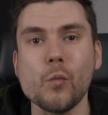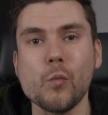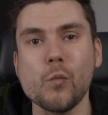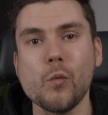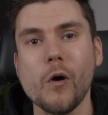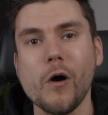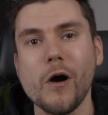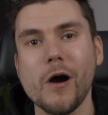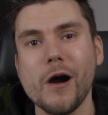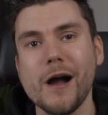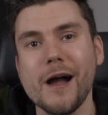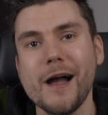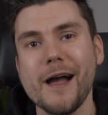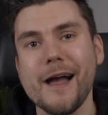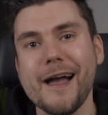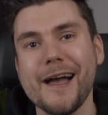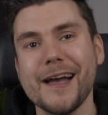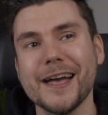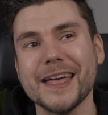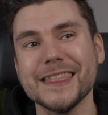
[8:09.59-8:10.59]
what
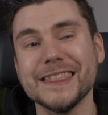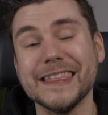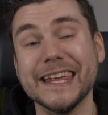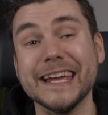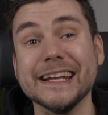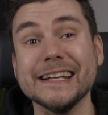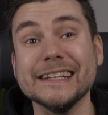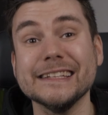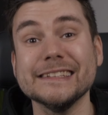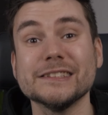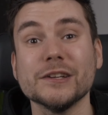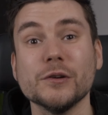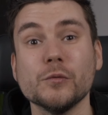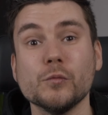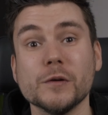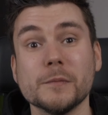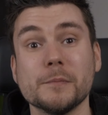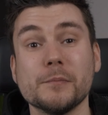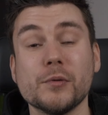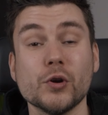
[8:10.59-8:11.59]
things
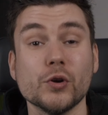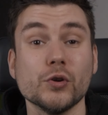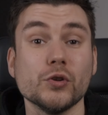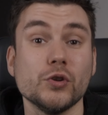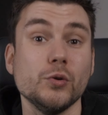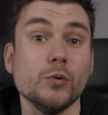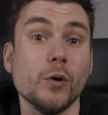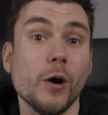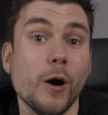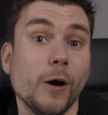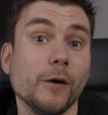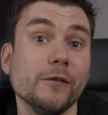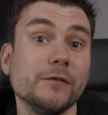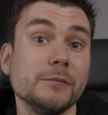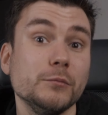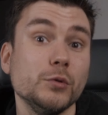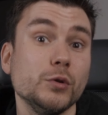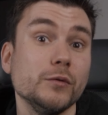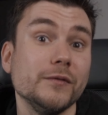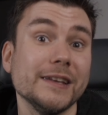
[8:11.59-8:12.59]
would put you off
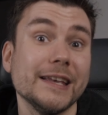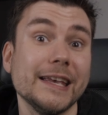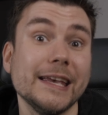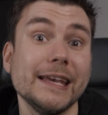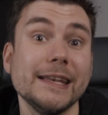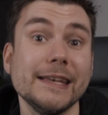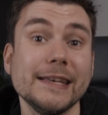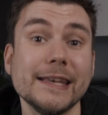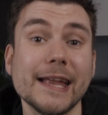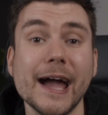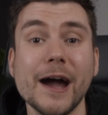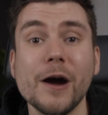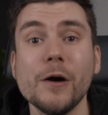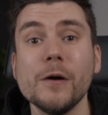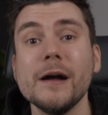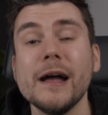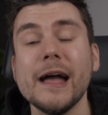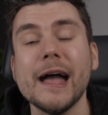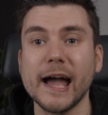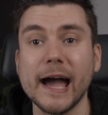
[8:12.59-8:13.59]
moving here now?